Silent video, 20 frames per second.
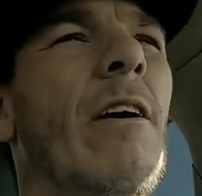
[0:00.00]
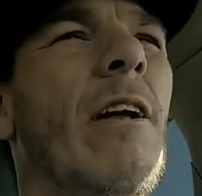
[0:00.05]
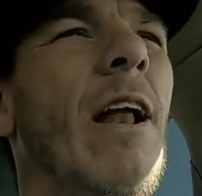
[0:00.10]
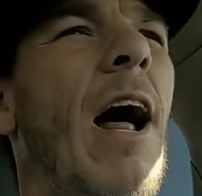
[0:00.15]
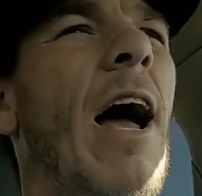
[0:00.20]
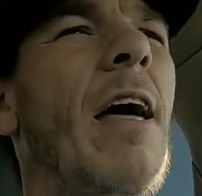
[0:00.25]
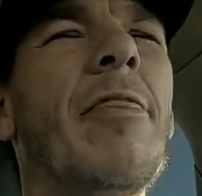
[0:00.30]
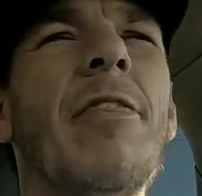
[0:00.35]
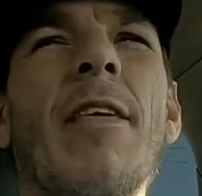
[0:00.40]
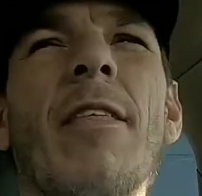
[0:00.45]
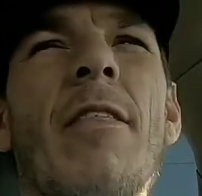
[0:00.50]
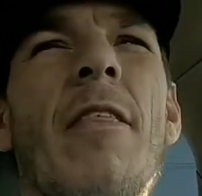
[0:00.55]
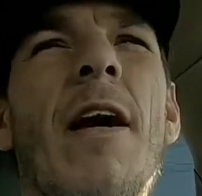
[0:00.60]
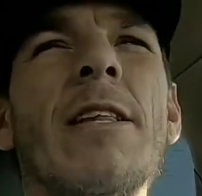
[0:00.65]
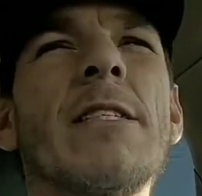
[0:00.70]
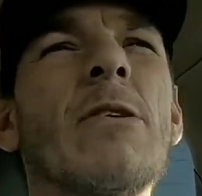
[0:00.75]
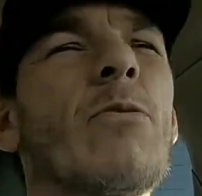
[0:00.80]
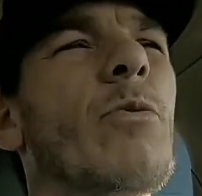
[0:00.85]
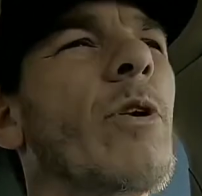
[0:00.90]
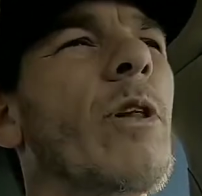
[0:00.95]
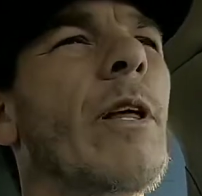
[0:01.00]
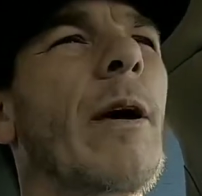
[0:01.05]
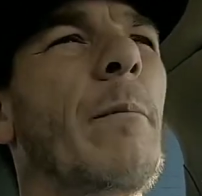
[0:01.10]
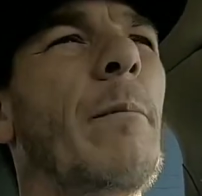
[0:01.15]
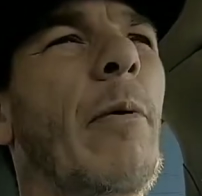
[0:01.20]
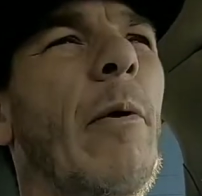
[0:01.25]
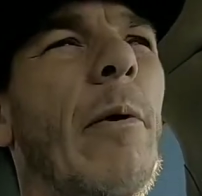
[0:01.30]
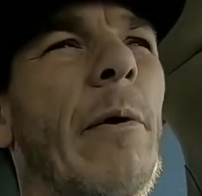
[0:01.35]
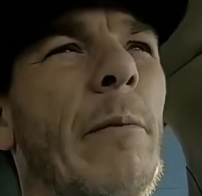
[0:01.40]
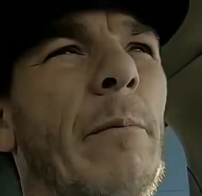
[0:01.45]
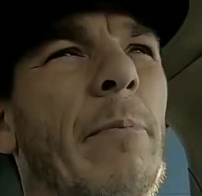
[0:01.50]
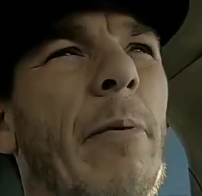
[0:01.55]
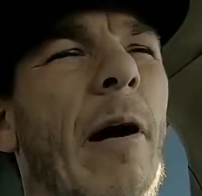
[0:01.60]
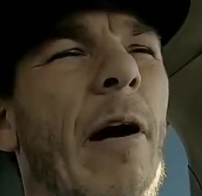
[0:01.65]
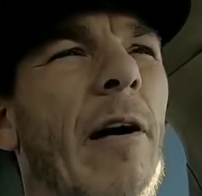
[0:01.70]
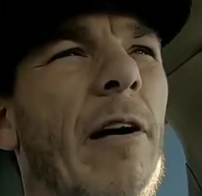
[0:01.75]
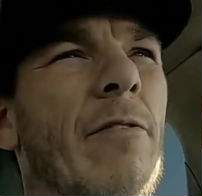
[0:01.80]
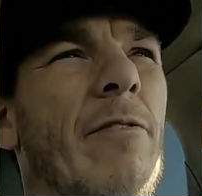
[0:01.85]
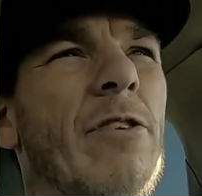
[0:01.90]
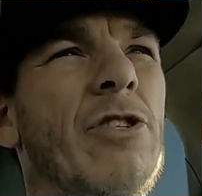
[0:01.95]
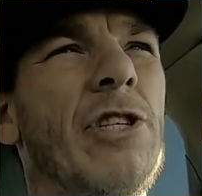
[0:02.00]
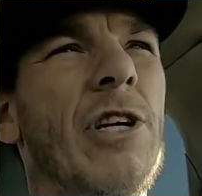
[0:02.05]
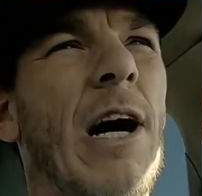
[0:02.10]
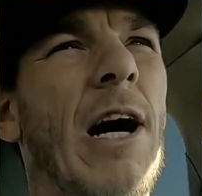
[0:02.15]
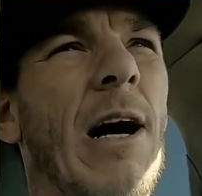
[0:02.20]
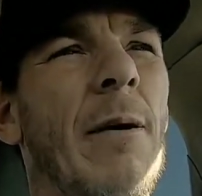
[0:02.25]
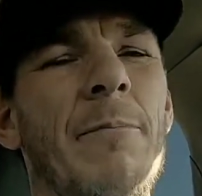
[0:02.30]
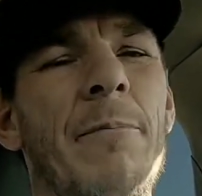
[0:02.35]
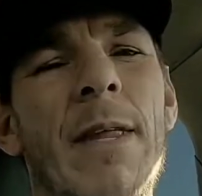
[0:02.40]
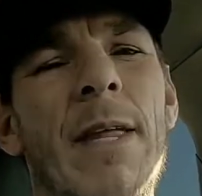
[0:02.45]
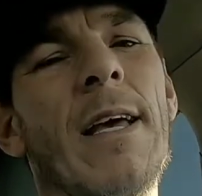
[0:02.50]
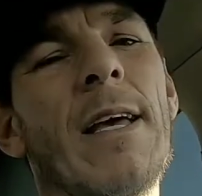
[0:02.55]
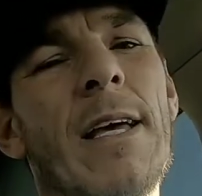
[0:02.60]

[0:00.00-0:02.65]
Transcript: And I think that's a really important part of the job,